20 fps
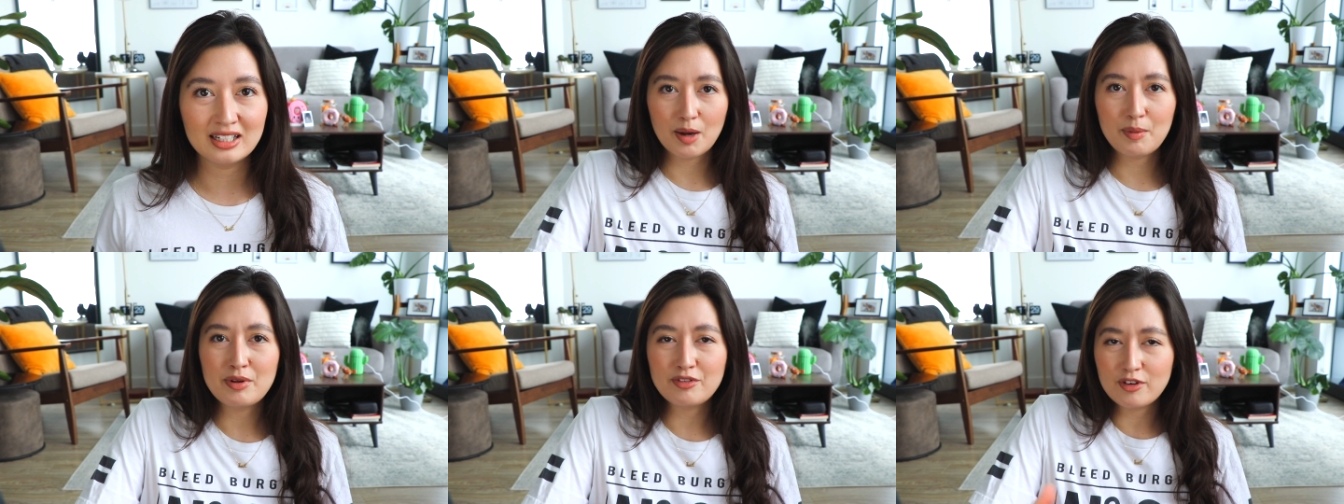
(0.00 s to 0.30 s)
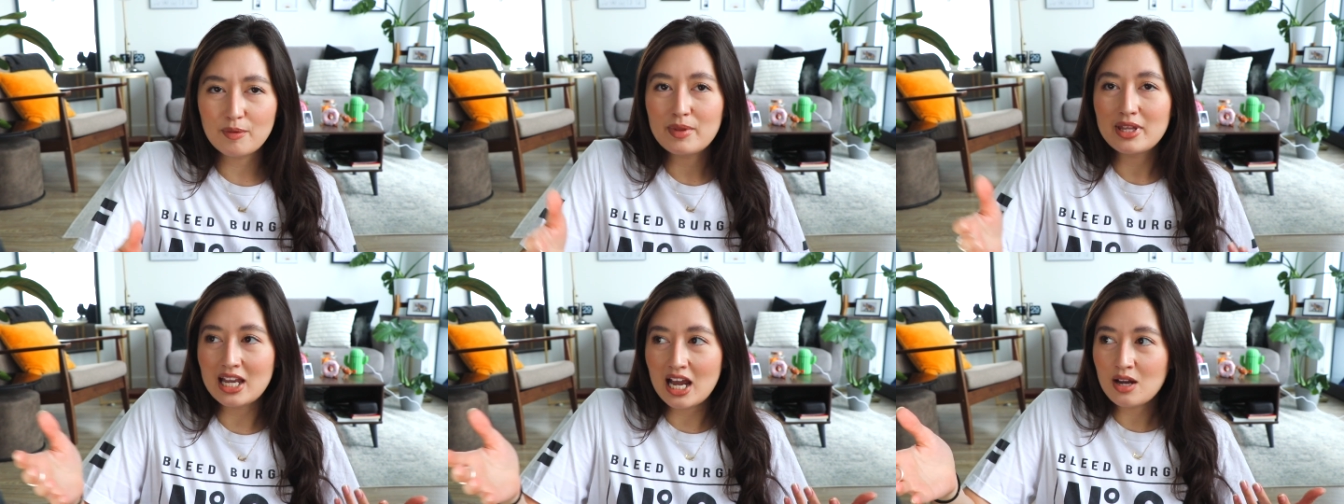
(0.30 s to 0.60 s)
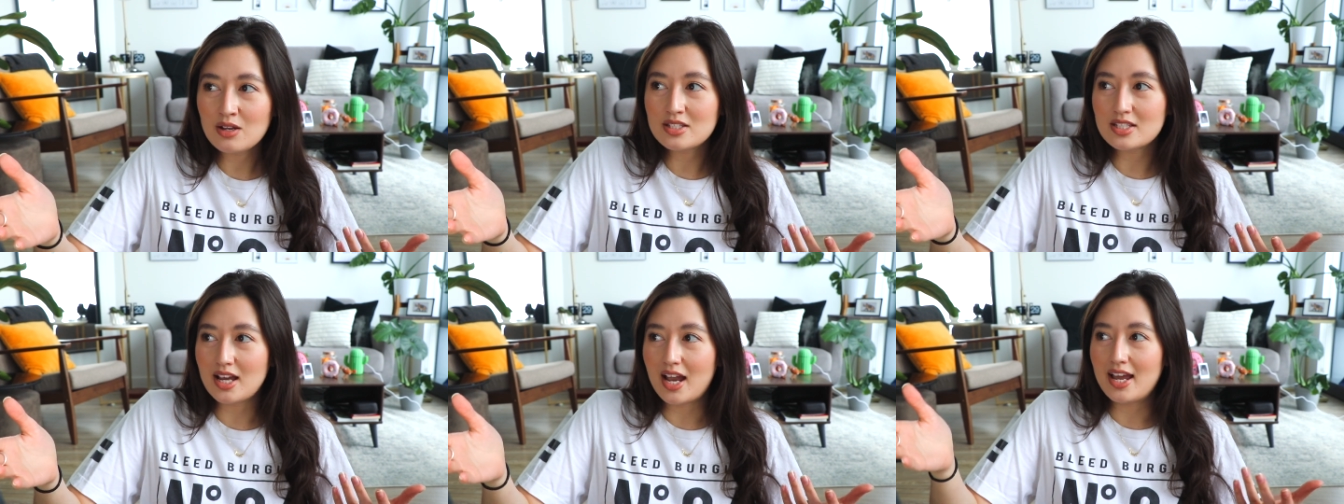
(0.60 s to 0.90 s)
I mean, from the
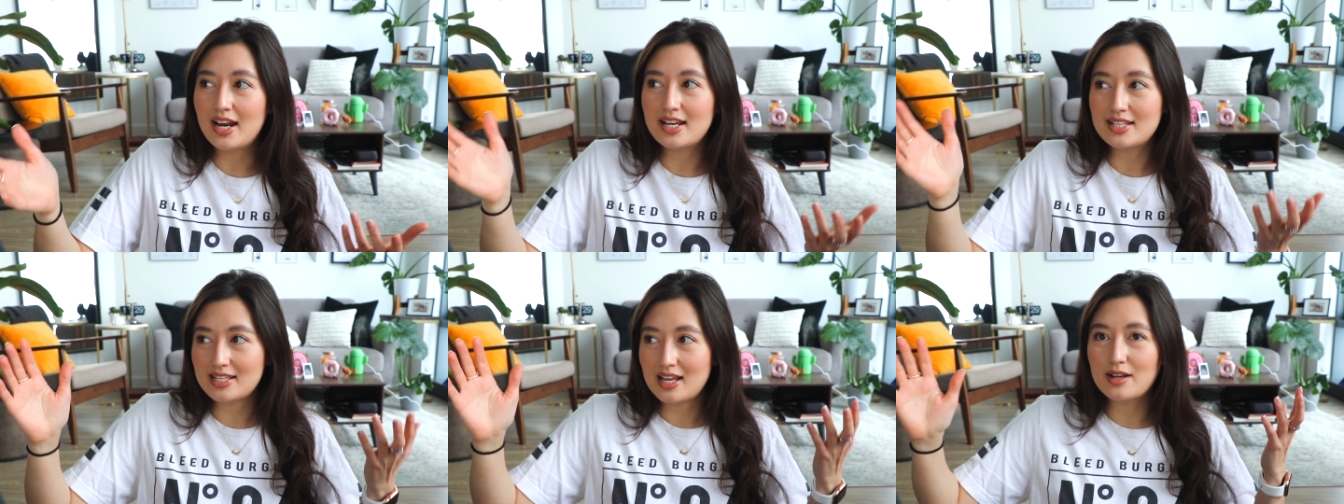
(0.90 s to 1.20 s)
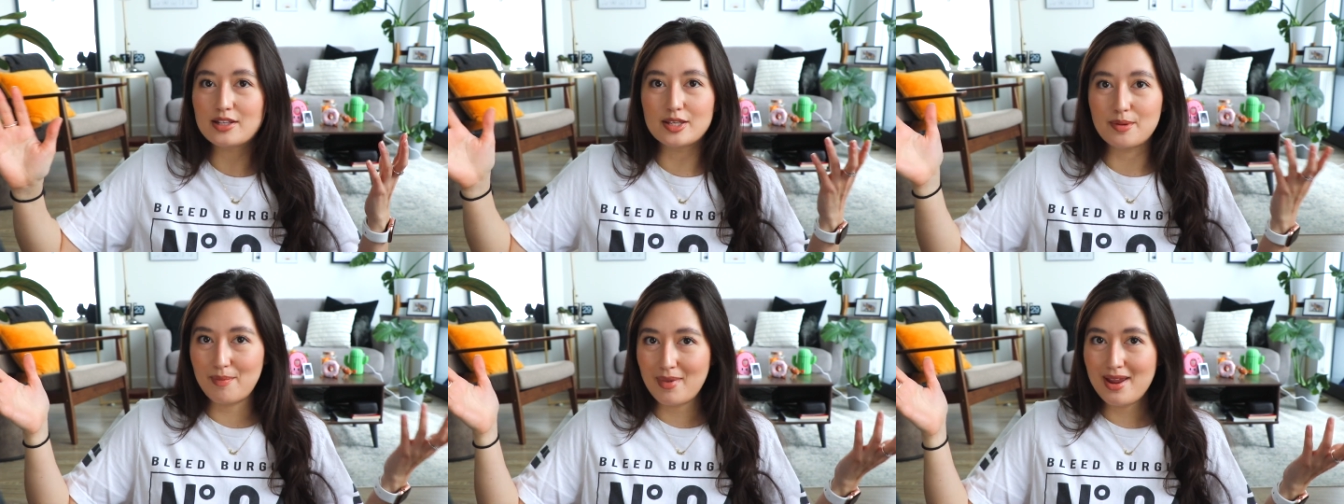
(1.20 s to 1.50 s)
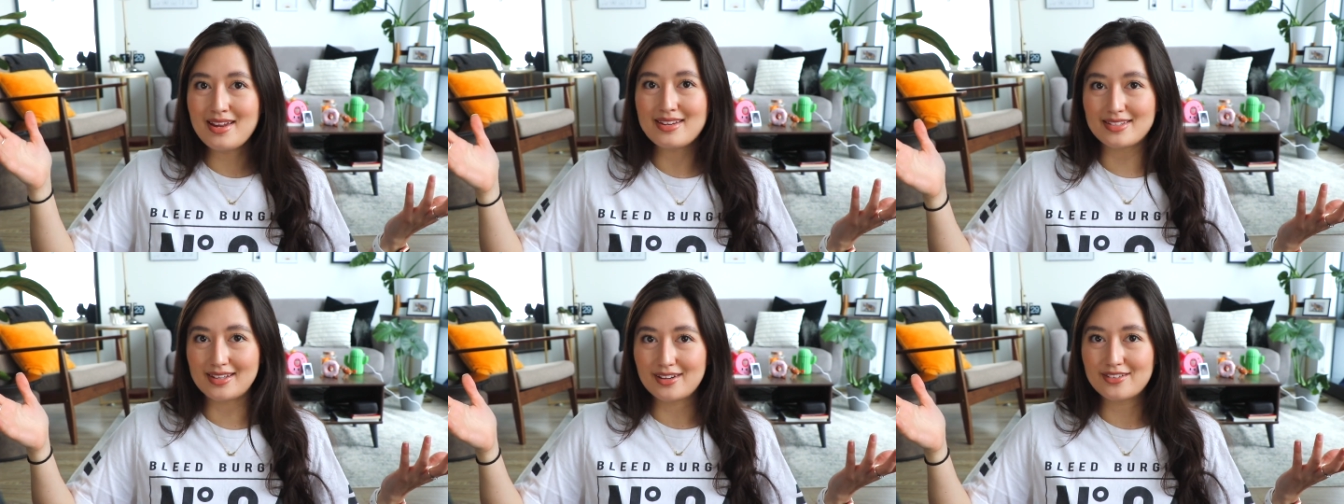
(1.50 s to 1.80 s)
outside, it sounds
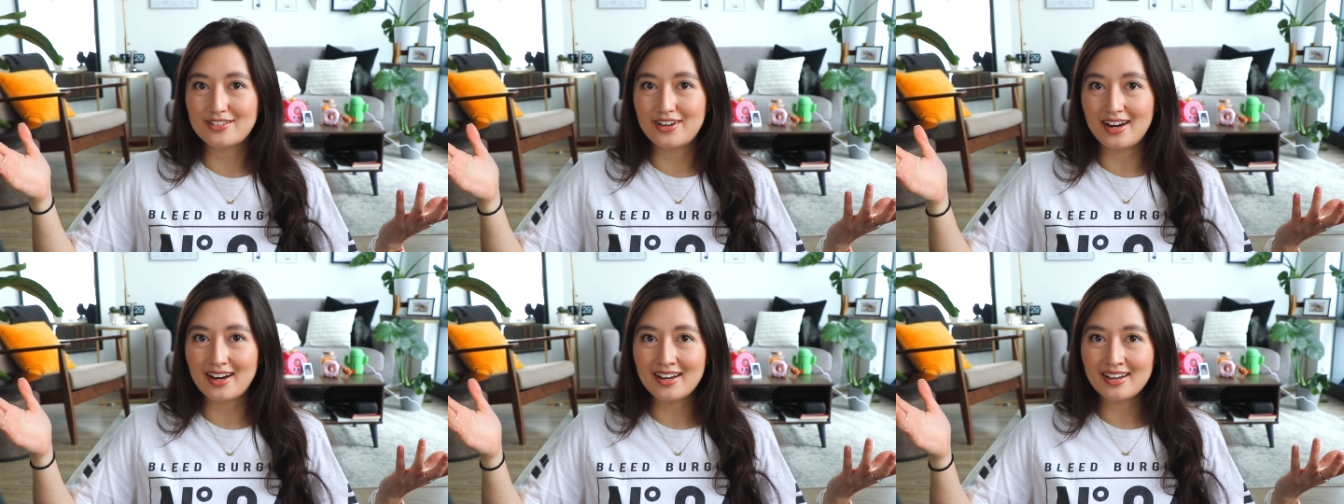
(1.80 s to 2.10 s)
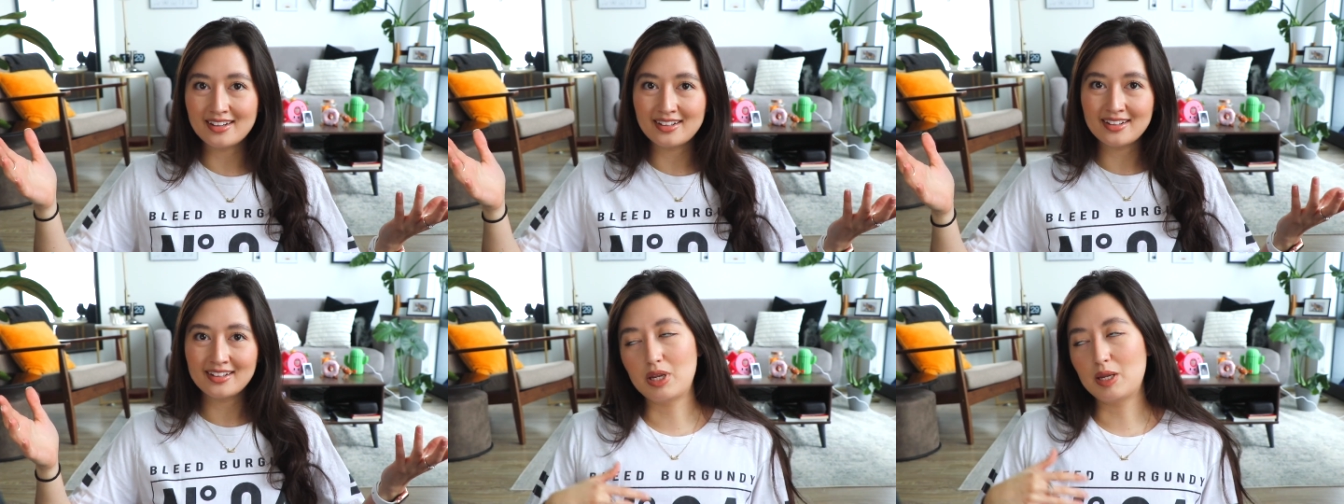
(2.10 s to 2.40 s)
amazing, right?